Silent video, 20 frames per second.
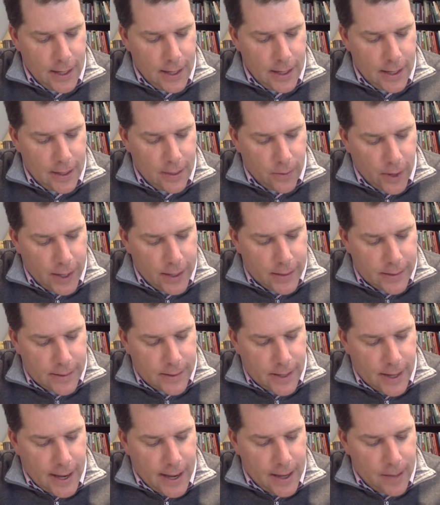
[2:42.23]
He
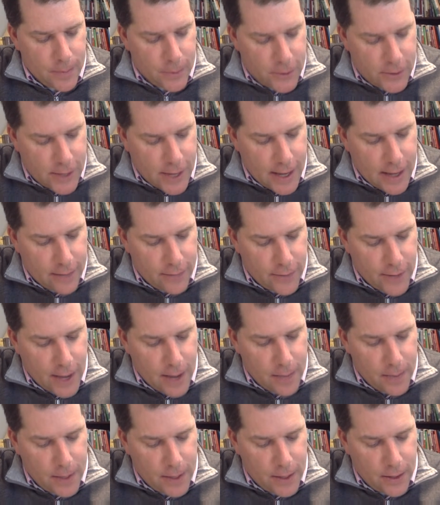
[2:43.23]
writes, I am safe,
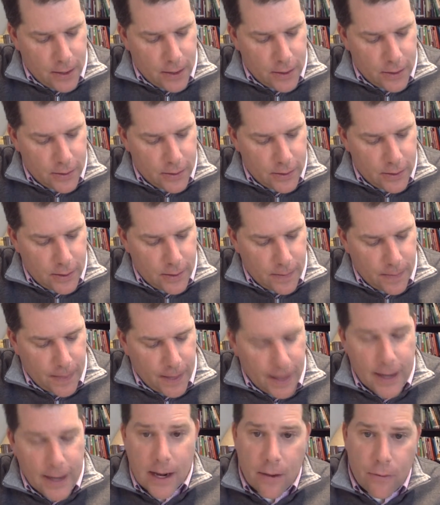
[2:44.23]
not because
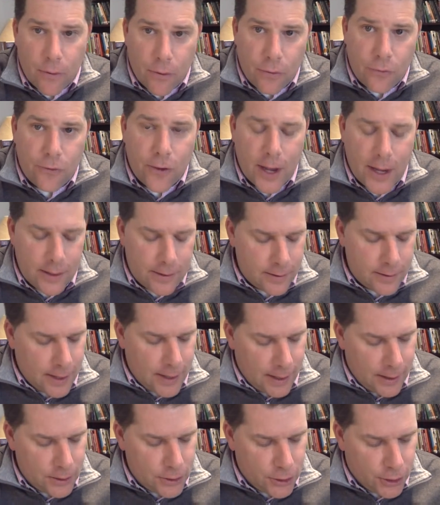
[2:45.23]
I never face
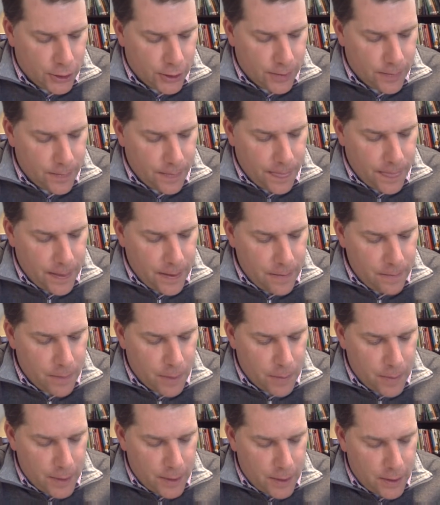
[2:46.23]
danger,
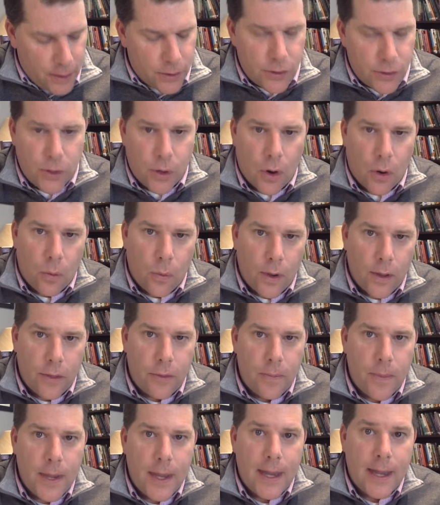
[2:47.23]
but because you are
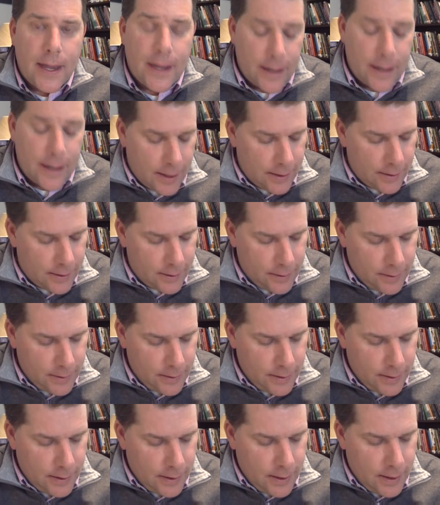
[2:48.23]
with me in it.
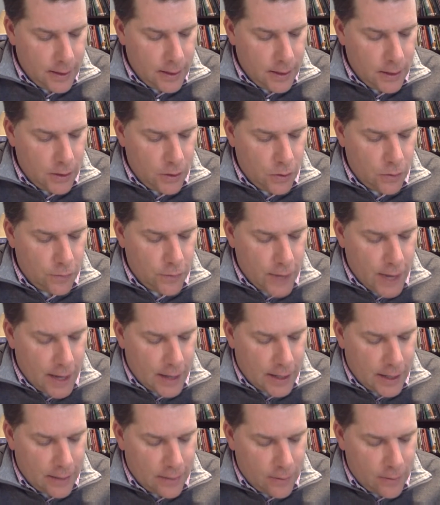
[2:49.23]
You've
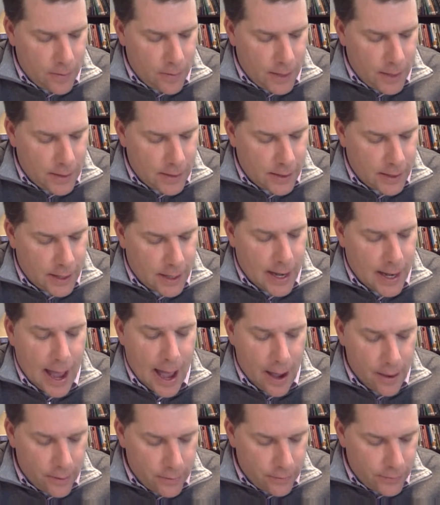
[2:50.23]
not given me a ticket
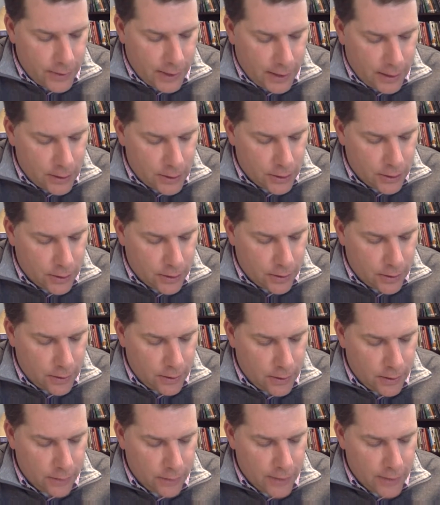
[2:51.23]
out of danger.
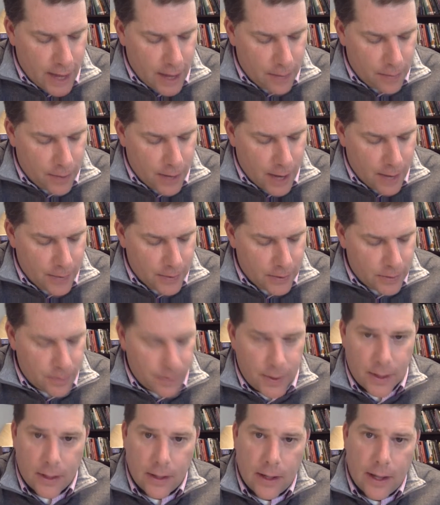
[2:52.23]
You've not
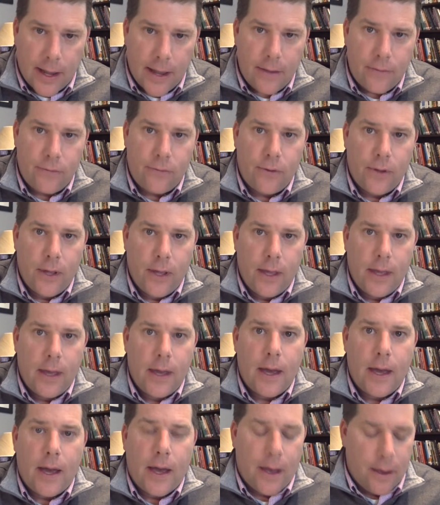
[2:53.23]
promised me a life
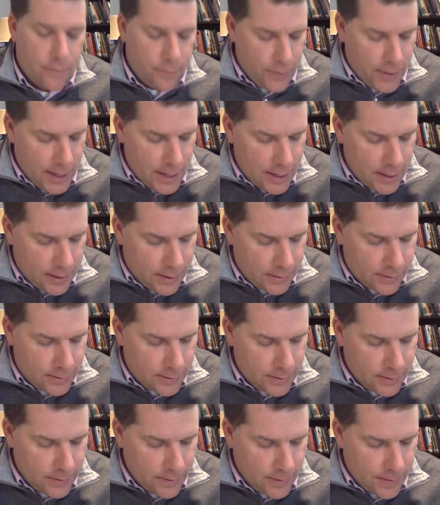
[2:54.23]
of
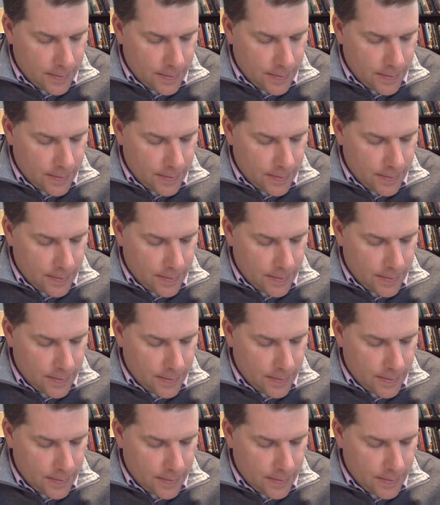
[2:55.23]
ease.